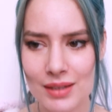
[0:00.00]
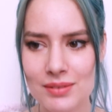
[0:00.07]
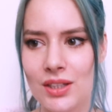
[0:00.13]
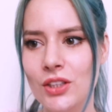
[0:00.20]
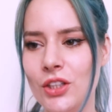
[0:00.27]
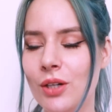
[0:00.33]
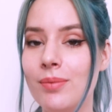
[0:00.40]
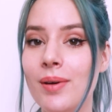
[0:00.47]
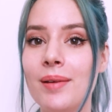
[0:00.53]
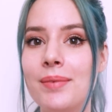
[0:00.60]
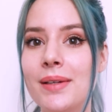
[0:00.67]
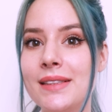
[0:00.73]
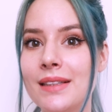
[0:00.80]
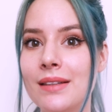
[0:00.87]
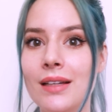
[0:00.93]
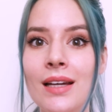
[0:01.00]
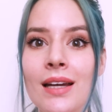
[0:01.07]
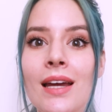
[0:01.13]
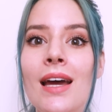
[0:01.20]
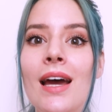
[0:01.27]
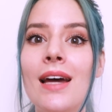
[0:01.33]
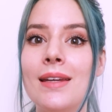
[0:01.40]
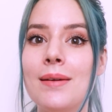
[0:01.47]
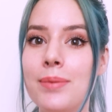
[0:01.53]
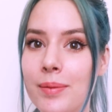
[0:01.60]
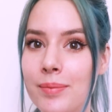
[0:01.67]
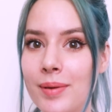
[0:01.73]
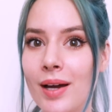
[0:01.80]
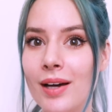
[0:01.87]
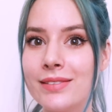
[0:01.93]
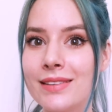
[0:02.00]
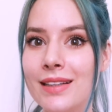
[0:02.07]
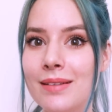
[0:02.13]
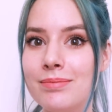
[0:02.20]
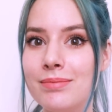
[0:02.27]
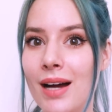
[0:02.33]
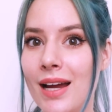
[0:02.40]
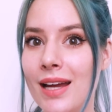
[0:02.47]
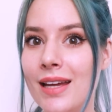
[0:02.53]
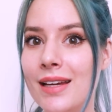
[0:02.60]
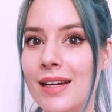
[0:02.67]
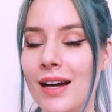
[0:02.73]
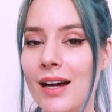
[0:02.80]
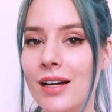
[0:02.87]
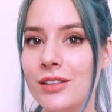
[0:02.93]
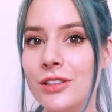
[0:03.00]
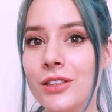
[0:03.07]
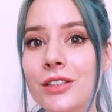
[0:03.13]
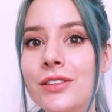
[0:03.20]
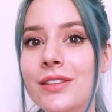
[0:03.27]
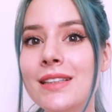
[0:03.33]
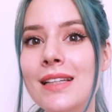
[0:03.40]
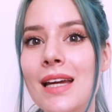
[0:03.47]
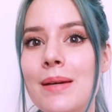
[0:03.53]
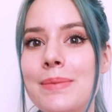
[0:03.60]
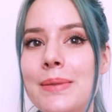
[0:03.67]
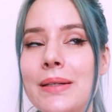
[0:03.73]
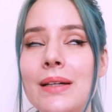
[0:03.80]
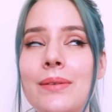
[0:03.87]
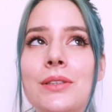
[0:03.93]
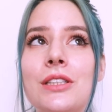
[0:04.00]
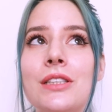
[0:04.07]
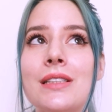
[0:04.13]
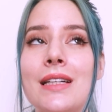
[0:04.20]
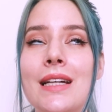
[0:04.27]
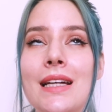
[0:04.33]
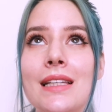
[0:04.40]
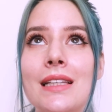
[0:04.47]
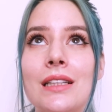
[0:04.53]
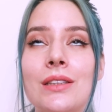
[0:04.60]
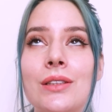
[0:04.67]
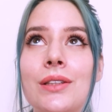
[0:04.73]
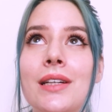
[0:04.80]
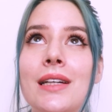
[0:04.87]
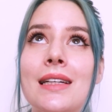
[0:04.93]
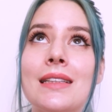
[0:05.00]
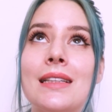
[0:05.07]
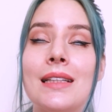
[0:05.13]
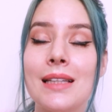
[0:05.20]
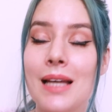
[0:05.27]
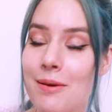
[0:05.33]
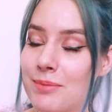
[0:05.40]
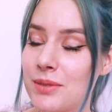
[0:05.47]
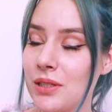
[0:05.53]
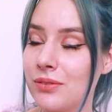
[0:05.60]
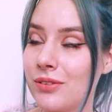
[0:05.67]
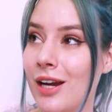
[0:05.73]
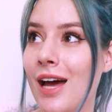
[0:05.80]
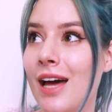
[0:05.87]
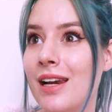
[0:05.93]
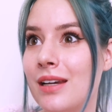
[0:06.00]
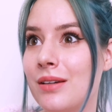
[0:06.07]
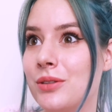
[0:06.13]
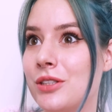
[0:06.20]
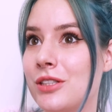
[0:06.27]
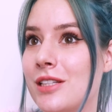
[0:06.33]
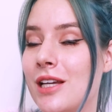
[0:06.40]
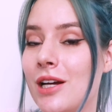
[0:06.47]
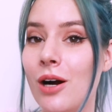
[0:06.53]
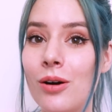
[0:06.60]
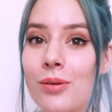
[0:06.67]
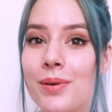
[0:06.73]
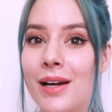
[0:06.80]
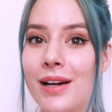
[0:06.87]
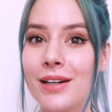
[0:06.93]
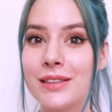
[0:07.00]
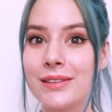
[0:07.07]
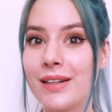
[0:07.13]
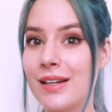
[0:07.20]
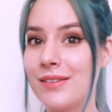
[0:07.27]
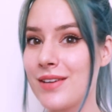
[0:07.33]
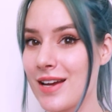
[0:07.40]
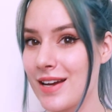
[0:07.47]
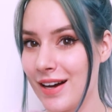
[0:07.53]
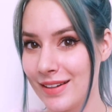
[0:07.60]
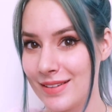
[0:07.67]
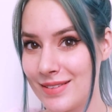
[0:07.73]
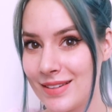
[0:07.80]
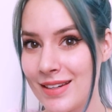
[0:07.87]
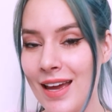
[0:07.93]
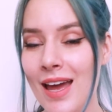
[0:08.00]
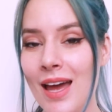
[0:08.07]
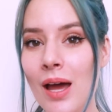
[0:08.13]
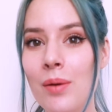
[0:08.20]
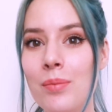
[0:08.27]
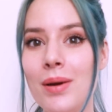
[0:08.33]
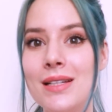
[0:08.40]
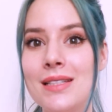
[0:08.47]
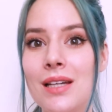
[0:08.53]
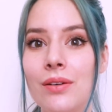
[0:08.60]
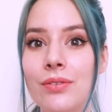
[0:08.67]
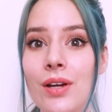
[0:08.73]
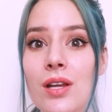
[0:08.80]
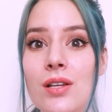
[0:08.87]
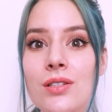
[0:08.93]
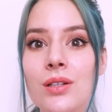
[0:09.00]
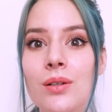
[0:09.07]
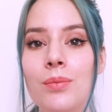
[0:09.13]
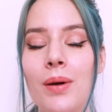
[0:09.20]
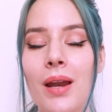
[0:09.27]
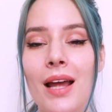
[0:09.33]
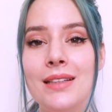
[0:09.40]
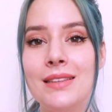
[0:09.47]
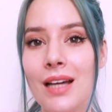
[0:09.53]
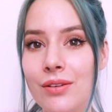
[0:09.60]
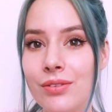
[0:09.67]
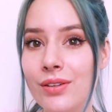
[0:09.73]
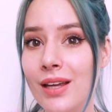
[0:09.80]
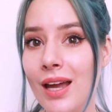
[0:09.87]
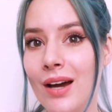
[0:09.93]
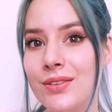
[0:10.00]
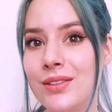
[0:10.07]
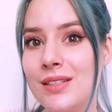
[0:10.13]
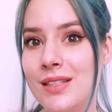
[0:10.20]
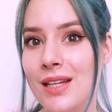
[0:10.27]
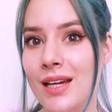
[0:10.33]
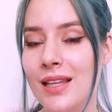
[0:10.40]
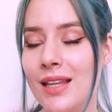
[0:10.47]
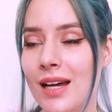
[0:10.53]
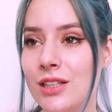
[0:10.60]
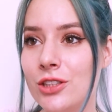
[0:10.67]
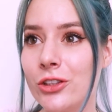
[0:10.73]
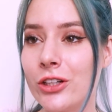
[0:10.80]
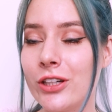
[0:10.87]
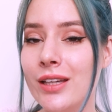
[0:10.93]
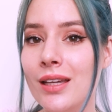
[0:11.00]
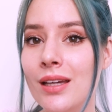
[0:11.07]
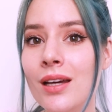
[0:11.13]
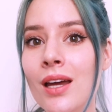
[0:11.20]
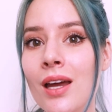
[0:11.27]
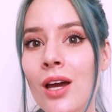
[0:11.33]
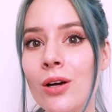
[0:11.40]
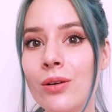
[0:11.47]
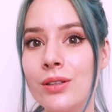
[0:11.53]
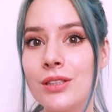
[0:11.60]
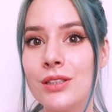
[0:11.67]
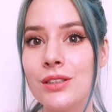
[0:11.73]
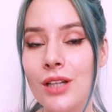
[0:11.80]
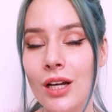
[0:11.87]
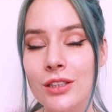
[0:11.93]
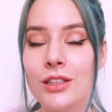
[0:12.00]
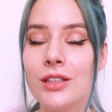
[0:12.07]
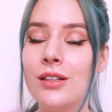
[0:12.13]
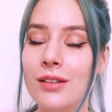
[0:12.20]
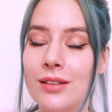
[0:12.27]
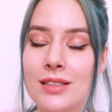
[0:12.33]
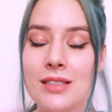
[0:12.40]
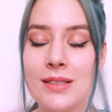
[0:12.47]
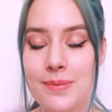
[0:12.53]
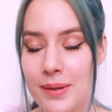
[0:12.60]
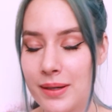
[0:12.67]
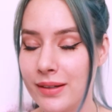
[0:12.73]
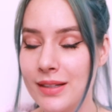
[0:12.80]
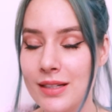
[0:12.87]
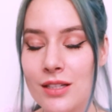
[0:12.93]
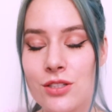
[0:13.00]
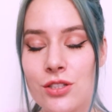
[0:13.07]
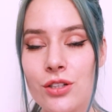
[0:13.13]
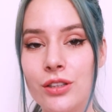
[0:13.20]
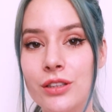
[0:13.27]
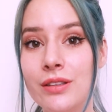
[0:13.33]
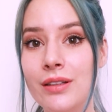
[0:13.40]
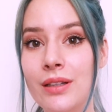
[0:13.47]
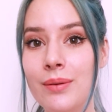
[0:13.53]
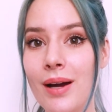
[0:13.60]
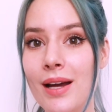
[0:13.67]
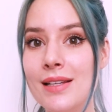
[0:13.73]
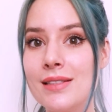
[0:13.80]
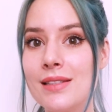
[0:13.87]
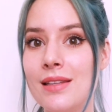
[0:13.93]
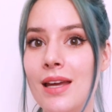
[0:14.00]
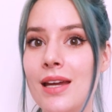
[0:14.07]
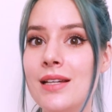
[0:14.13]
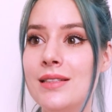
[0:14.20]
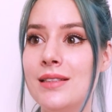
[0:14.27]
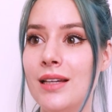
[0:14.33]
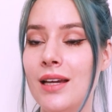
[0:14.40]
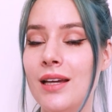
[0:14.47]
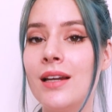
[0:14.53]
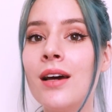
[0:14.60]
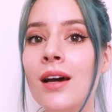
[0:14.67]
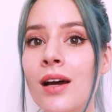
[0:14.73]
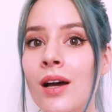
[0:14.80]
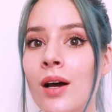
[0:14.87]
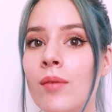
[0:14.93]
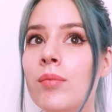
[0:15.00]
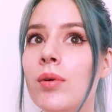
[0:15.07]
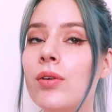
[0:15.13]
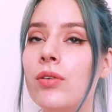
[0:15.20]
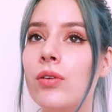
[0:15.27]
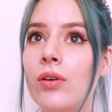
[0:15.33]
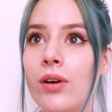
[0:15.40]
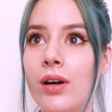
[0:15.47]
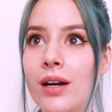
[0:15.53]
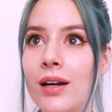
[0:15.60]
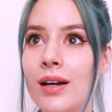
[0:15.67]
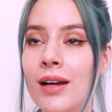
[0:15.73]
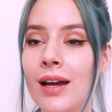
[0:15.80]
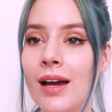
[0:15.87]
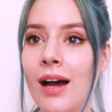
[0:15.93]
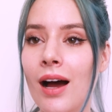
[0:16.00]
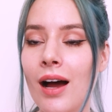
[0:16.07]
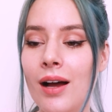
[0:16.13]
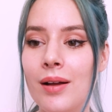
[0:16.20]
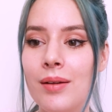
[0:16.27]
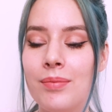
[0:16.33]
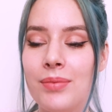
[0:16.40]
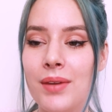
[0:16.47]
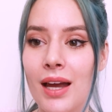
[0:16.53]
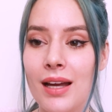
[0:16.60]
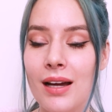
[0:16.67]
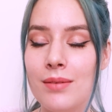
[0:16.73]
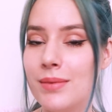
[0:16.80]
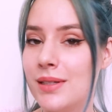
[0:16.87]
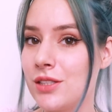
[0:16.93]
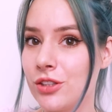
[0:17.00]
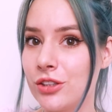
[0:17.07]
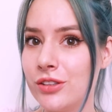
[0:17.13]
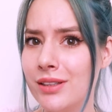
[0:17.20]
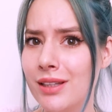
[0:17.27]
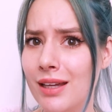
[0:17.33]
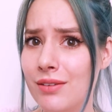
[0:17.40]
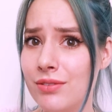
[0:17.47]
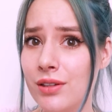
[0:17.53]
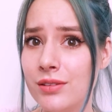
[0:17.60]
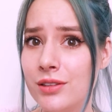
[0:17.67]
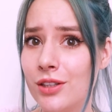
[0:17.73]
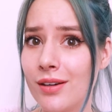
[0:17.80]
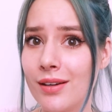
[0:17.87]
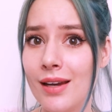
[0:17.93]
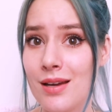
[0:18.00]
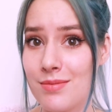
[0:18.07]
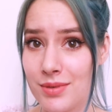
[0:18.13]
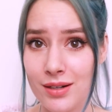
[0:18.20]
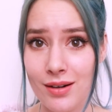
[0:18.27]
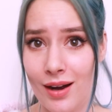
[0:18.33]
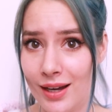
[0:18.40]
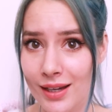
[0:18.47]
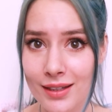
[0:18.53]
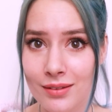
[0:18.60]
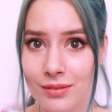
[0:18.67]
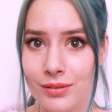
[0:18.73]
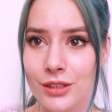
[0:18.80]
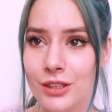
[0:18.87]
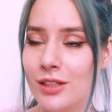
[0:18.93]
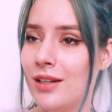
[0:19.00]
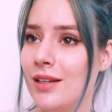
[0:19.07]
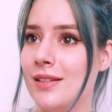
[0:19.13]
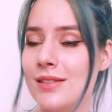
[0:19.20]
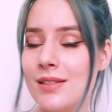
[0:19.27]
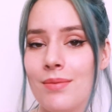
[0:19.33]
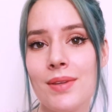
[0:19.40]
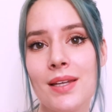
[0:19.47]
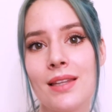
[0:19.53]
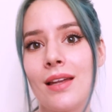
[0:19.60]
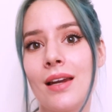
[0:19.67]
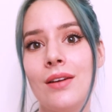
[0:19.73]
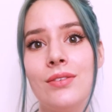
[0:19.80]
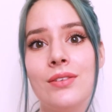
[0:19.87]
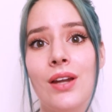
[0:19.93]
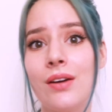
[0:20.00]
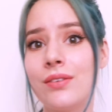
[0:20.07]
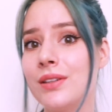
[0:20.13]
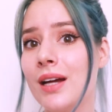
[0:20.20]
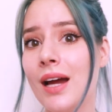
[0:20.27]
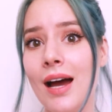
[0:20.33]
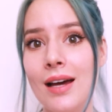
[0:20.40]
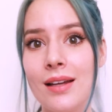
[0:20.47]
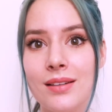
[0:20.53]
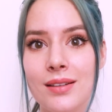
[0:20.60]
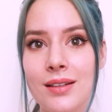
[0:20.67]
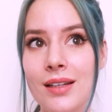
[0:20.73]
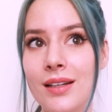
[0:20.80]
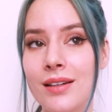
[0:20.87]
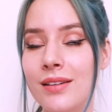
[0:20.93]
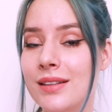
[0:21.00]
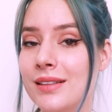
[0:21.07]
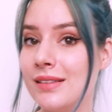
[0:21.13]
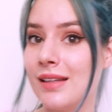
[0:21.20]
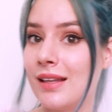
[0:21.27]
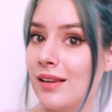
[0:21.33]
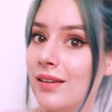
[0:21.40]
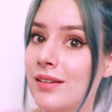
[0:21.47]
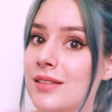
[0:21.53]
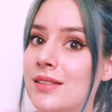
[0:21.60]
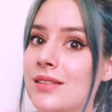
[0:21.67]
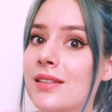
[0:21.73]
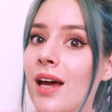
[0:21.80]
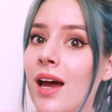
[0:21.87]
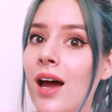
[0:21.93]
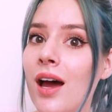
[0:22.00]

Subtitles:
I'm not sure, but basically they put me on my surgery table and I was just laying there looking at the lamps overhead, and I was just like, oh my gosh, what have I gotten myself into? But I definitely have to say that Turkey was such a good experience surgery wise. They did, before I got my surgery, they even took an MRI, which is something that I've never had here in the Netherlands.